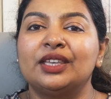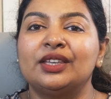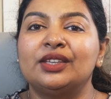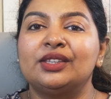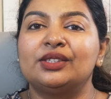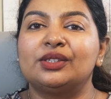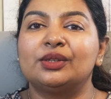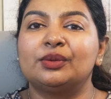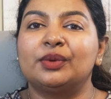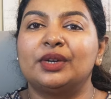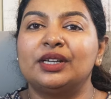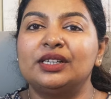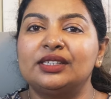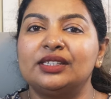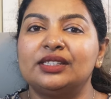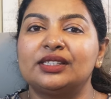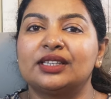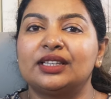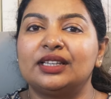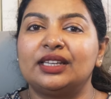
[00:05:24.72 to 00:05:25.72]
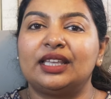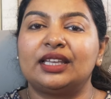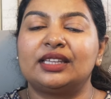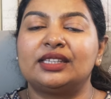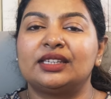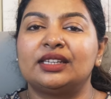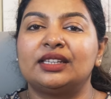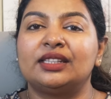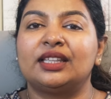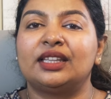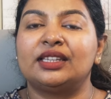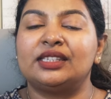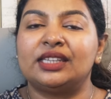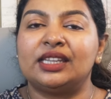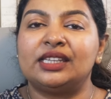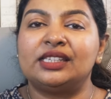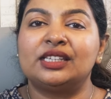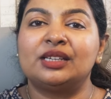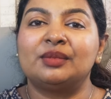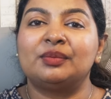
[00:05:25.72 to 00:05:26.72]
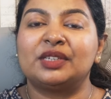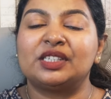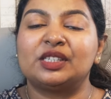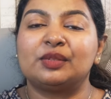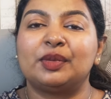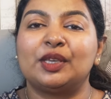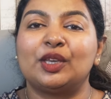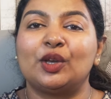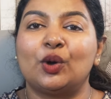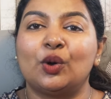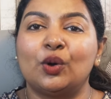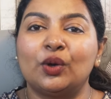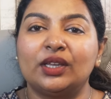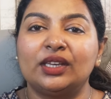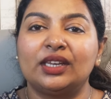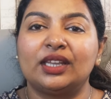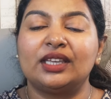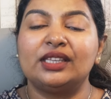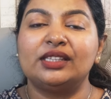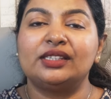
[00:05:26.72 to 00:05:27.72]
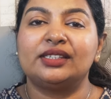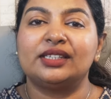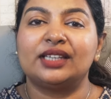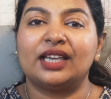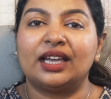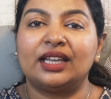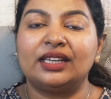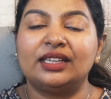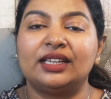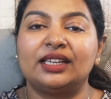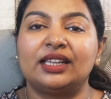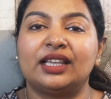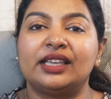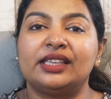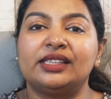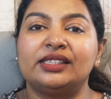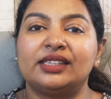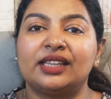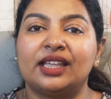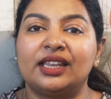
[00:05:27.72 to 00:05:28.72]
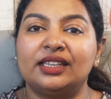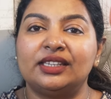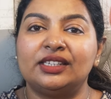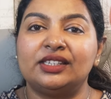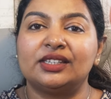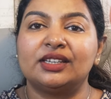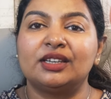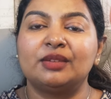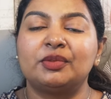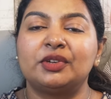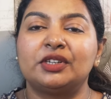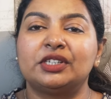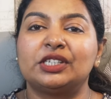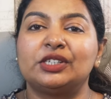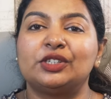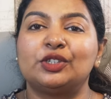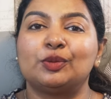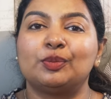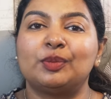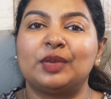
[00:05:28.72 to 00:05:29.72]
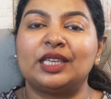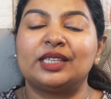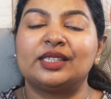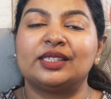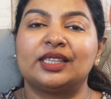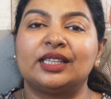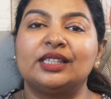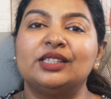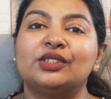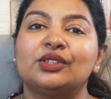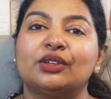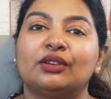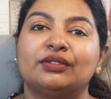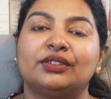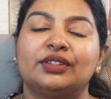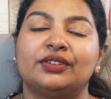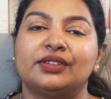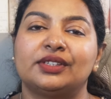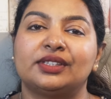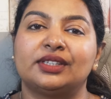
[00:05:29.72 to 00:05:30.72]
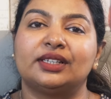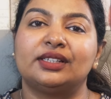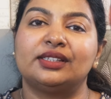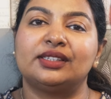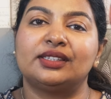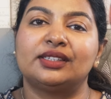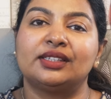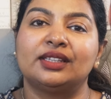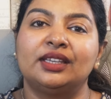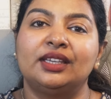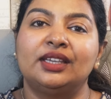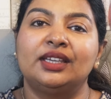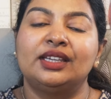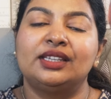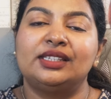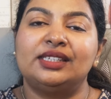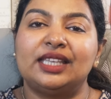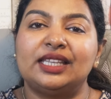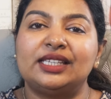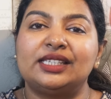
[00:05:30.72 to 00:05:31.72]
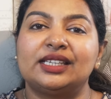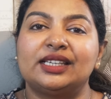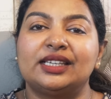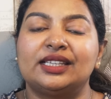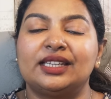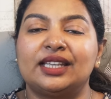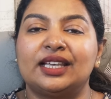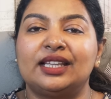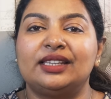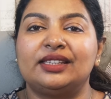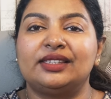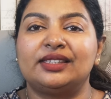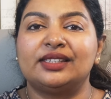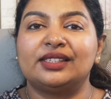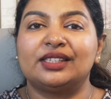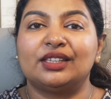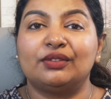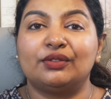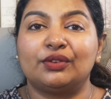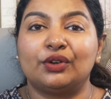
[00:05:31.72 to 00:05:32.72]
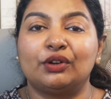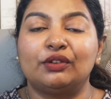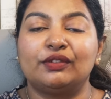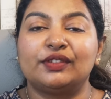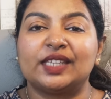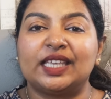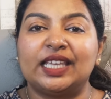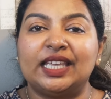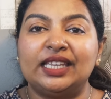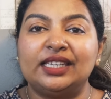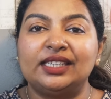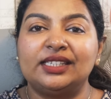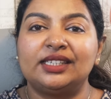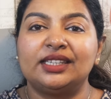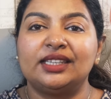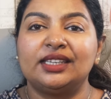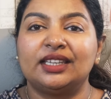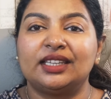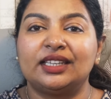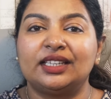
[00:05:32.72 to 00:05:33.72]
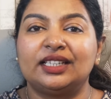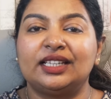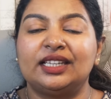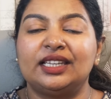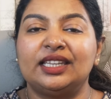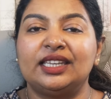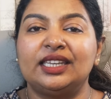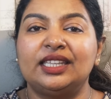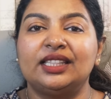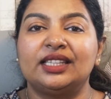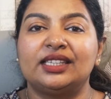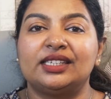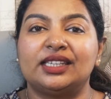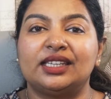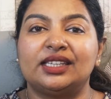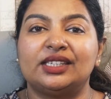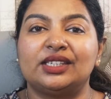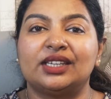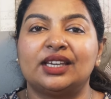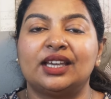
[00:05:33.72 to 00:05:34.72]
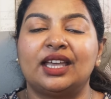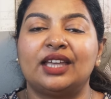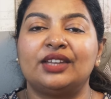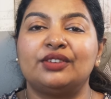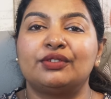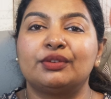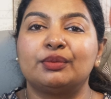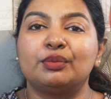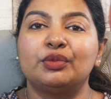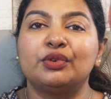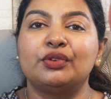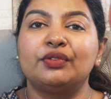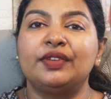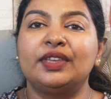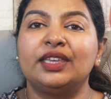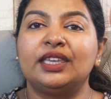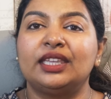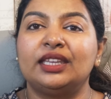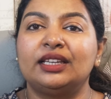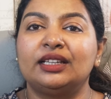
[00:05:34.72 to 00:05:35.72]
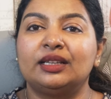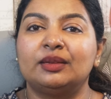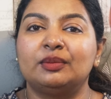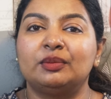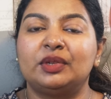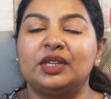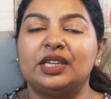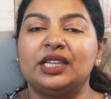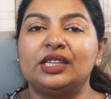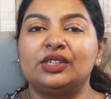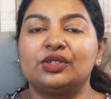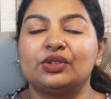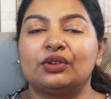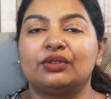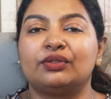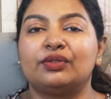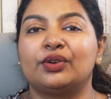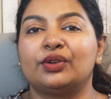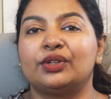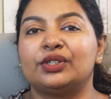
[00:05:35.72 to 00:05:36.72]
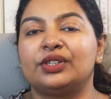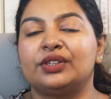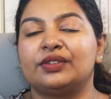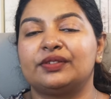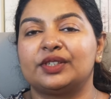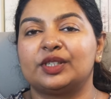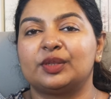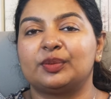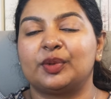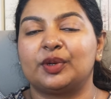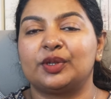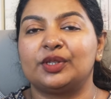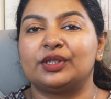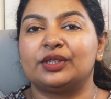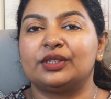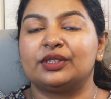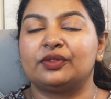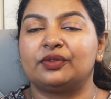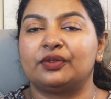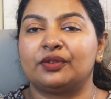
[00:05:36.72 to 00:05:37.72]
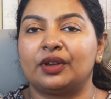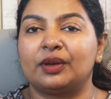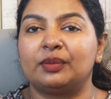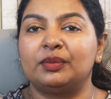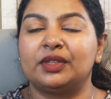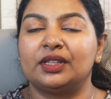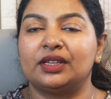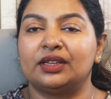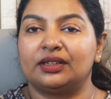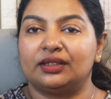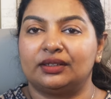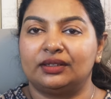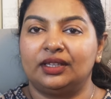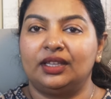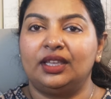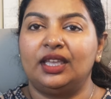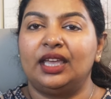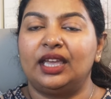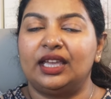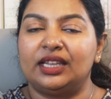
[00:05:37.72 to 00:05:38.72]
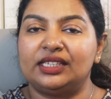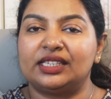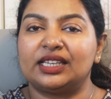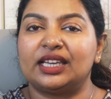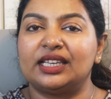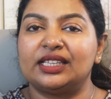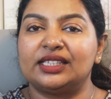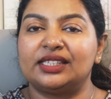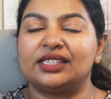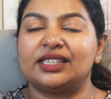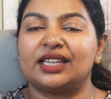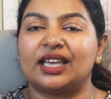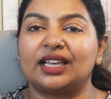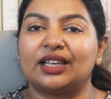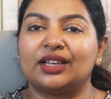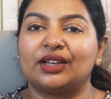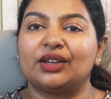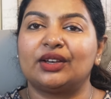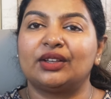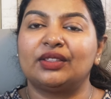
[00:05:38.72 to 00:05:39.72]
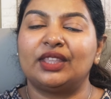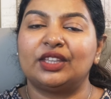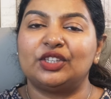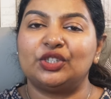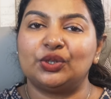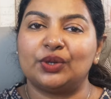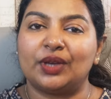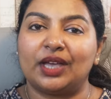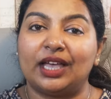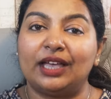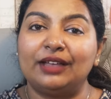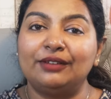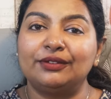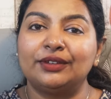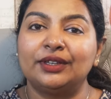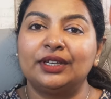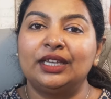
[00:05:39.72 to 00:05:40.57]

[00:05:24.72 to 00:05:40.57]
So once it's collected, that data must be organized, analyzed, and interpreted to make sense of the results. Data analysis involves editing and cleaning the data and removing incomplete or faulty responses from the entire stack that you have.